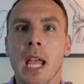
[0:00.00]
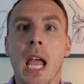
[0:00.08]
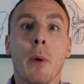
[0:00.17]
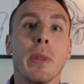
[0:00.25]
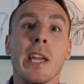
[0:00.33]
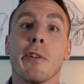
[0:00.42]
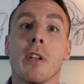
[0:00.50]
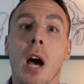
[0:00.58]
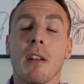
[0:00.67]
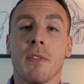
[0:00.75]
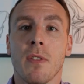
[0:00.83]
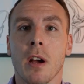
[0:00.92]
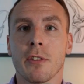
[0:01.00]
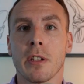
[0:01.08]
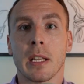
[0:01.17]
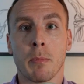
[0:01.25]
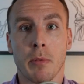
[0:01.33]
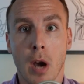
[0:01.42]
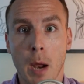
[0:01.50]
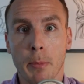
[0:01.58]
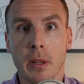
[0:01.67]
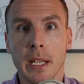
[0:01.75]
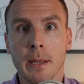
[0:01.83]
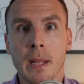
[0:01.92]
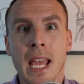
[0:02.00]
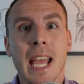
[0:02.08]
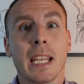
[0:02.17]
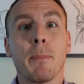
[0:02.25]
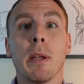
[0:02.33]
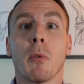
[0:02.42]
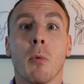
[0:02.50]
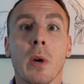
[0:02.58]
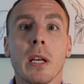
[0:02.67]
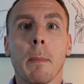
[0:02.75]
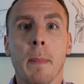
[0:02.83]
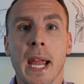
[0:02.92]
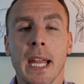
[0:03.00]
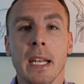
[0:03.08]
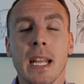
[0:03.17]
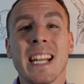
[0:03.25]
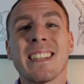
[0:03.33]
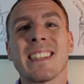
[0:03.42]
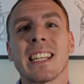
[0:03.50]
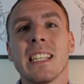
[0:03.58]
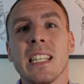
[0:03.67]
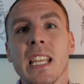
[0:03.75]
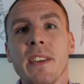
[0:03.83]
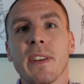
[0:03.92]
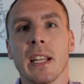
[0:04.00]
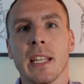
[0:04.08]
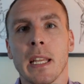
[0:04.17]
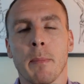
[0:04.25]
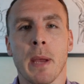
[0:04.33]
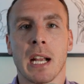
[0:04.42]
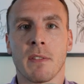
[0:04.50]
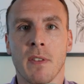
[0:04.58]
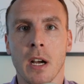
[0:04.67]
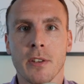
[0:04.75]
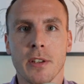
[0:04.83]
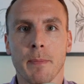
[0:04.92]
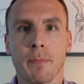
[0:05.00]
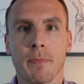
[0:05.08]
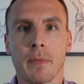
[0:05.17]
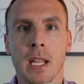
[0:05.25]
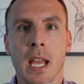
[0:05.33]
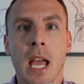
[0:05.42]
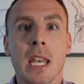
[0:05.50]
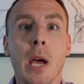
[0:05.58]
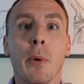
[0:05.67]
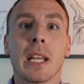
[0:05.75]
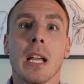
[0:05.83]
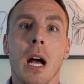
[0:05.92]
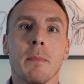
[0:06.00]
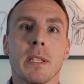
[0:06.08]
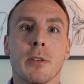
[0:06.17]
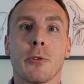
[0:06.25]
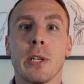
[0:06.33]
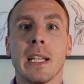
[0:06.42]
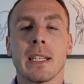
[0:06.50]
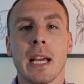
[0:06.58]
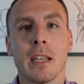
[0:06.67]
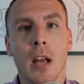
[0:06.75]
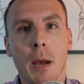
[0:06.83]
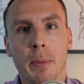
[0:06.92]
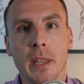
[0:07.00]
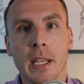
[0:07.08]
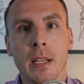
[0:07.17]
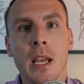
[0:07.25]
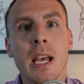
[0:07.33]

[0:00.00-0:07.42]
And when they are not functioning properly, it can be a real pain and significantly impact function. Now, when it comes to treating tendinopathy,